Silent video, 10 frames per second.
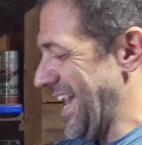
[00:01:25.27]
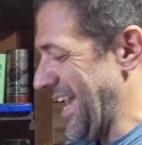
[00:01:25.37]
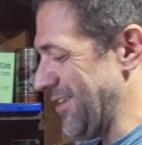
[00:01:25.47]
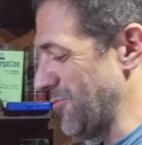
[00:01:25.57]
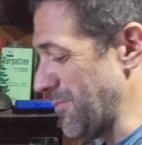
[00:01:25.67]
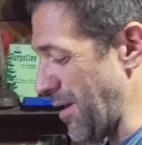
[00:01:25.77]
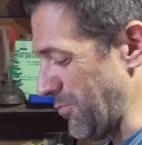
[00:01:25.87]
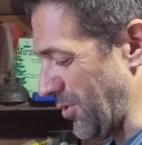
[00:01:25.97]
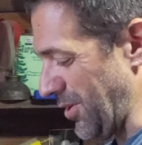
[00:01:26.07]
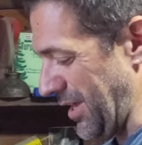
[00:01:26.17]
And
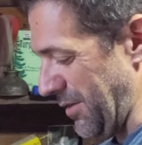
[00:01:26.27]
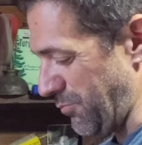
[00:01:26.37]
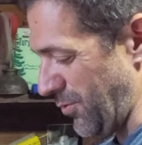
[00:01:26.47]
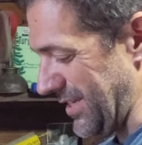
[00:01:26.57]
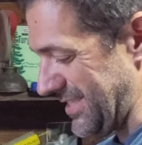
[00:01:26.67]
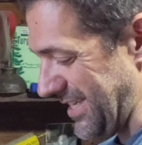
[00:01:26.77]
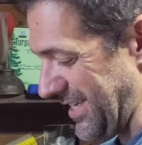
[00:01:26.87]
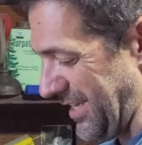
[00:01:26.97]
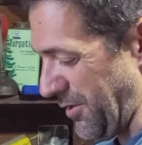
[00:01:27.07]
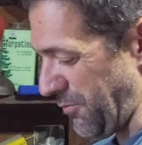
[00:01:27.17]
remember, it
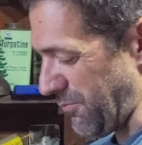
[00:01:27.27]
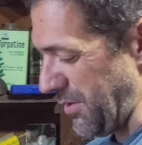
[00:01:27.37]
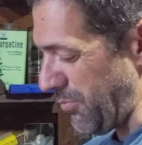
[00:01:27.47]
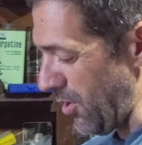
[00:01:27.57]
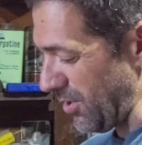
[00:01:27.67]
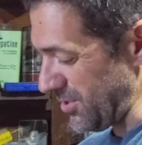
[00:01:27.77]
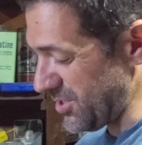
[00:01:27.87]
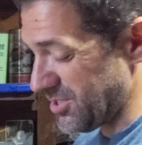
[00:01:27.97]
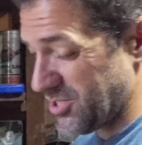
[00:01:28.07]
printed in three parts.